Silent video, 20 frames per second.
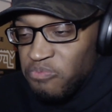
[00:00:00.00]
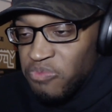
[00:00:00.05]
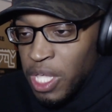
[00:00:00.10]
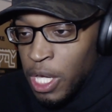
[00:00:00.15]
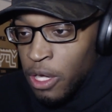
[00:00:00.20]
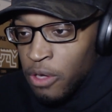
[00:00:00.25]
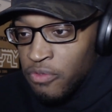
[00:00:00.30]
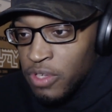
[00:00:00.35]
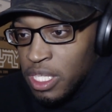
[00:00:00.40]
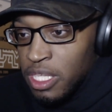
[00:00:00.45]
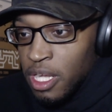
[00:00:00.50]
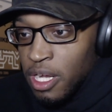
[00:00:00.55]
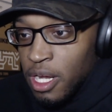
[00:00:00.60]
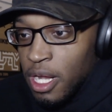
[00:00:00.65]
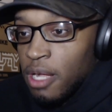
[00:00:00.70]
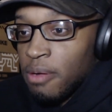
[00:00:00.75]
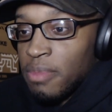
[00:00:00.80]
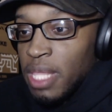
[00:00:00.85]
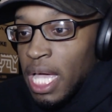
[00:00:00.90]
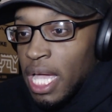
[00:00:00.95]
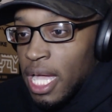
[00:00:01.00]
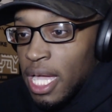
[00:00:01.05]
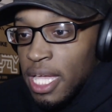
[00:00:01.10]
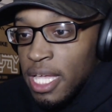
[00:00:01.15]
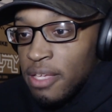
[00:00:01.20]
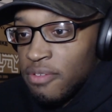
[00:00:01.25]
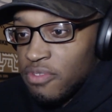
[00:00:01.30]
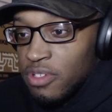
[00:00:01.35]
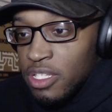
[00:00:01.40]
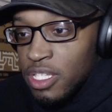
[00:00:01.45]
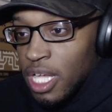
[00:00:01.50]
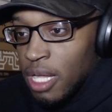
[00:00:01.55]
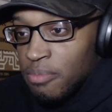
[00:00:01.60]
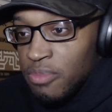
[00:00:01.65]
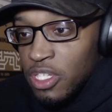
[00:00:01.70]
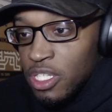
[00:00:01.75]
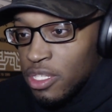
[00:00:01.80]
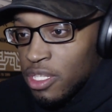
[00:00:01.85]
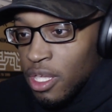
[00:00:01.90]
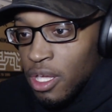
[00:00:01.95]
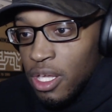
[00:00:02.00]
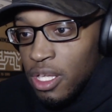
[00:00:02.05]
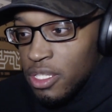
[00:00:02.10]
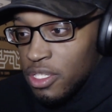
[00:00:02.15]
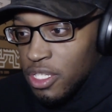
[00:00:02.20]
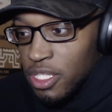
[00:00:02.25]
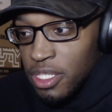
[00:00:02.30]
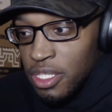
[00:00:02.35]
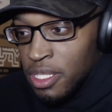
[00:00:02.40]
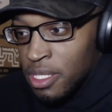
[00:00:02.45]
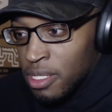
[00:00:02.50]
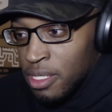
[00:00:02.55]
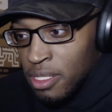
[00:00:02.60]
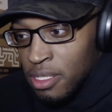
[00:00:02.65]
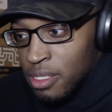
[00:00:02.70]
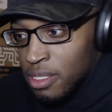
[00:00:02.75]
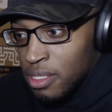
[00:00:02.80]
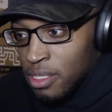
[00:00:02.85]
I don't even care. I'm like, I ain't, I'm just gonna just. After reviewing